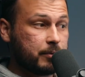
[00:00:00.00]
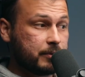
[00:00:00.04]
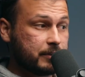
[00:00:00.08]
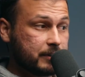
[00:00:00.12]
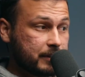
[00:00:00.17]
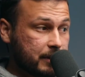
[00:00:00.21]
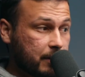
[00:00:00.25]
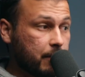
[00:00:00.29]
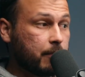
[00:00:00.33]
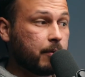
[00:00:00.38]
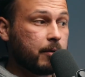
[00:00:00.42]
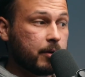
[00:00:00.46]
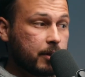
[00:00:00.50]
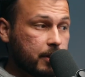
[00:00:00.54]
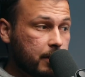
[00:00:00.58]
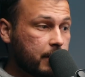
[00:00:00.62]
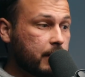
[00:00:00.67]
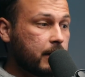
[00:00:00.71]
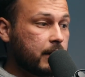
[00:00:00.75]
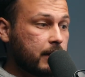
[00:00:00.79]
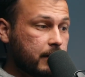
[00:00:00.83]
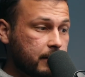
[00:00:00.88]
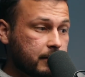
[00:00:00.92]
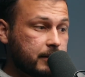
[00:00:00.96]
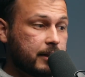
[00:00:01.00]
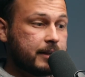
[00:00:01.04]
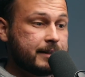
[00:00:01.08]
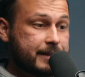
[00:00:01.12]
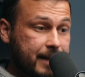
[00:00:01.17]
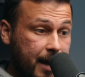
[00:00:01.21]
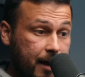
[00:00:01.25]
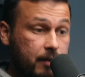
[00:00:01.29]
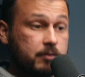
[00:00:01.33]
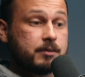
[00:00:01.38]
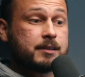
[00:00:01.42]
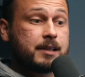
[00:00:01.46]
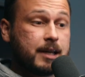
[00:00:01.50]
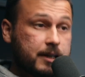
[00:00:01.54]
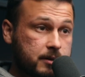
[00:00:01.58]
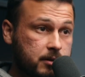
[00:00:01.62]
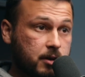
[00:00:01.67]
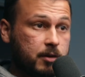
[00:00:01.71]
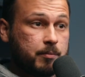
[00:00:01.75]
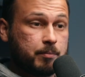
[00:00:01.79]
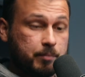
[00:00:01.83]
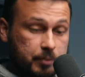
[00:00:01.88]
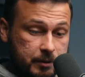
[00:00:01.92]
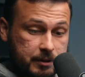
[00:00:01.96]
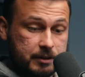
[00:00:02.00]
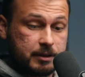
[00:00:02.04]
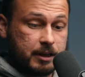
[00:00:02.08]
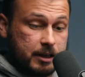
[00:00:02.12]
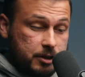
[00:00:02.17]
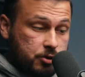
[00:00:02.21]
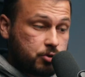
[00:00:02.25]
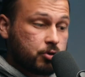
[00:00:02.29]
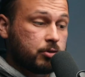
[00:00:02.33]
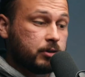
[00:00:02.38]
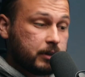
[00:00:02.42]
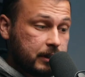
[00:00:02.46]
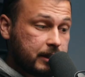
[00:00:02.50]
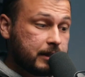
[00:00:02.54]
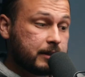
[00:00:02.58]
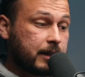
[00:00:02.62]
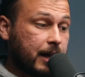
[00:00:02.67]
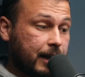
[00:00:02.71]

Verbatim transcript: the the downsides are potentially